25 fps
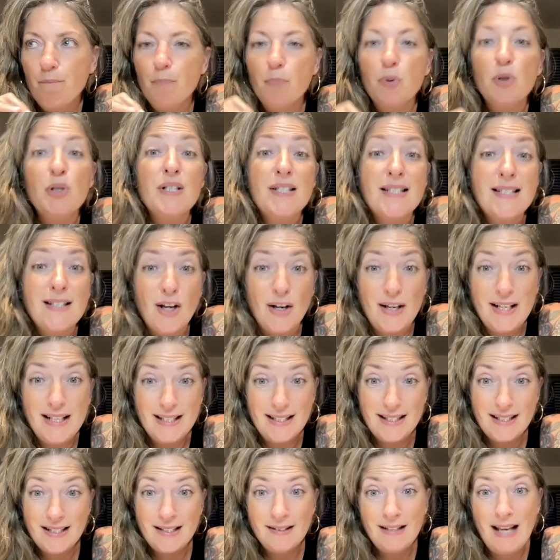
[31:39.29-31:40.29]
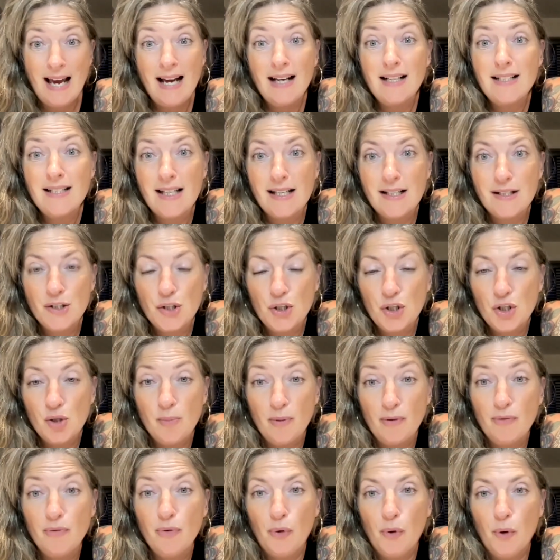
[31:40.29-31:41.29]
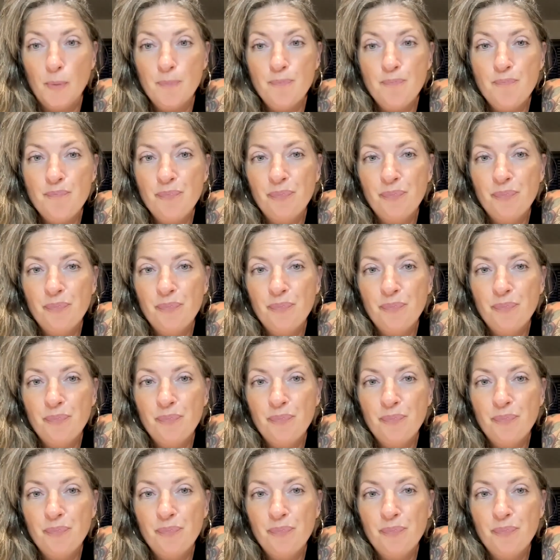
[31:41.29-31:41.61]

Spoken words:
precise access to before.